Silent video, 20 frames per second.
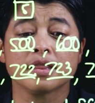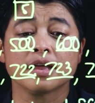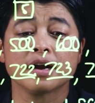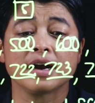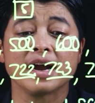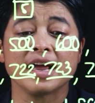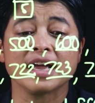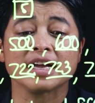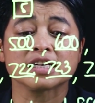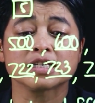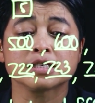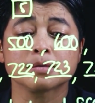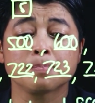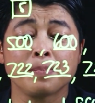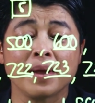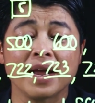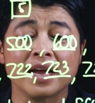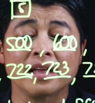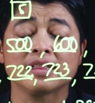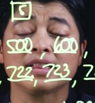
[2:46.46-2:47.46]
they're
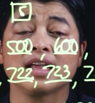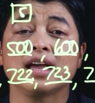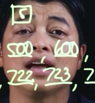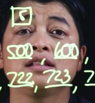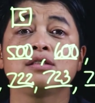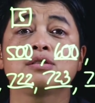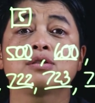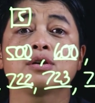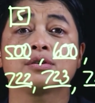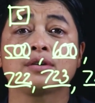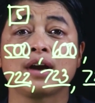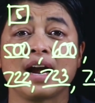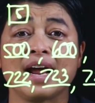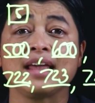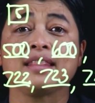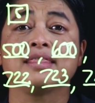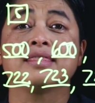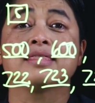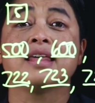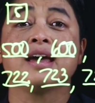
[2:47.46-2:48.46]
expected to
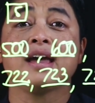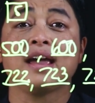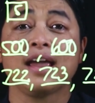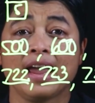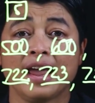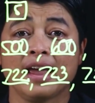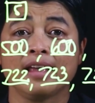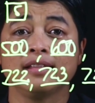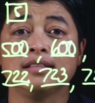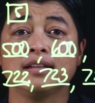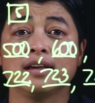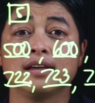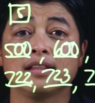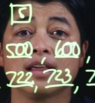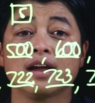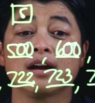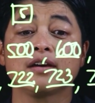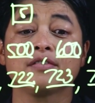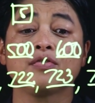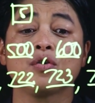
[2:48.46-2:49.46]
write the and.
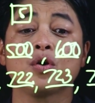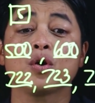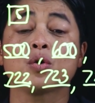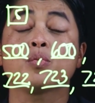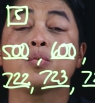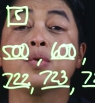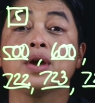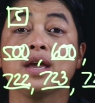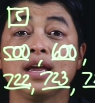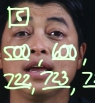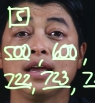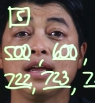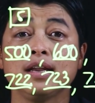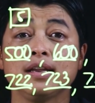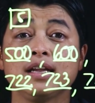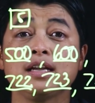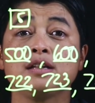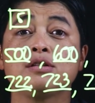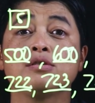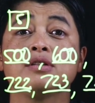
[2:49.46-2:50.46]
Therefore, we
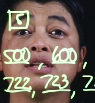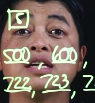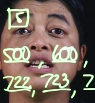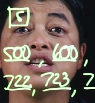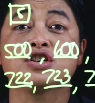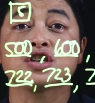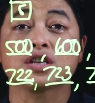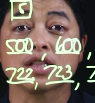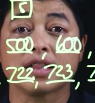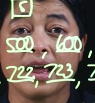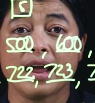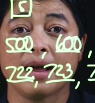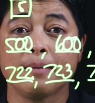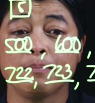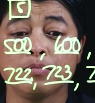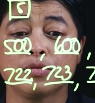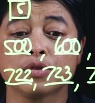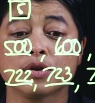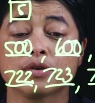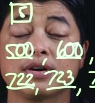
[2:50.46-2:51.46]
need to teach
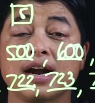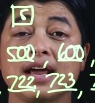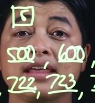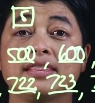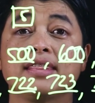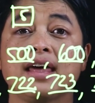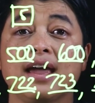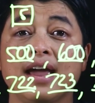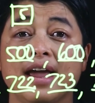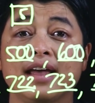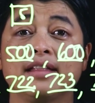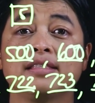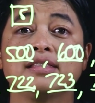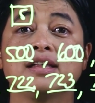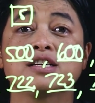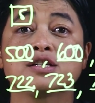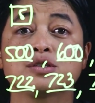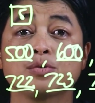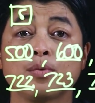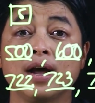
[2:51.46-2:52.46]
them to write the
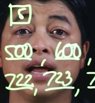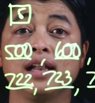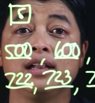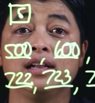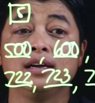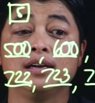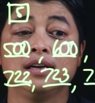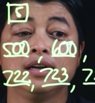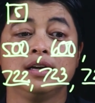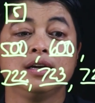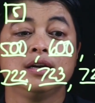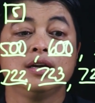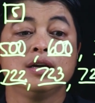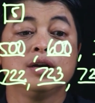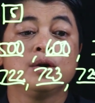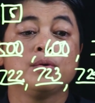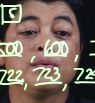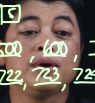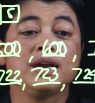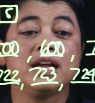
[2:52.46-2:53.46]
and as well.
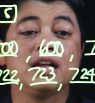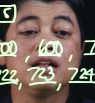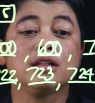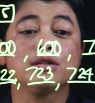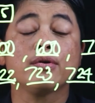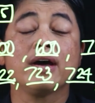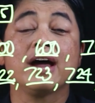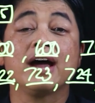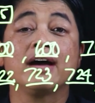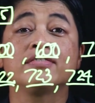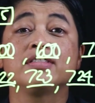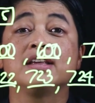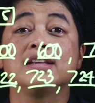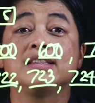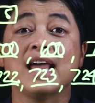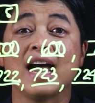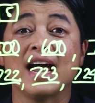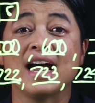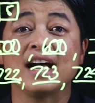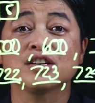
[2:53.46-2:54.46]
We need to have the
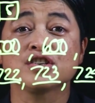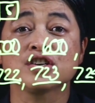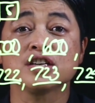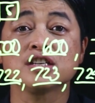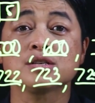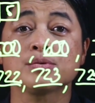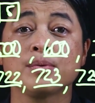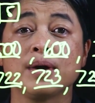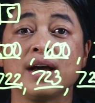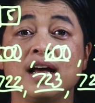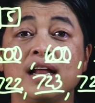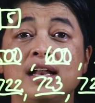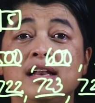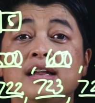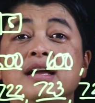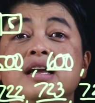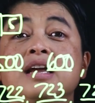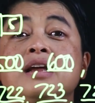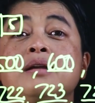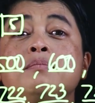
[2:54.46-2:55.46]
dash as
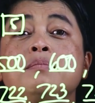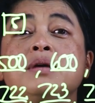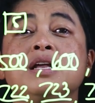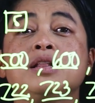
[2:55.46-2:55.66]
well in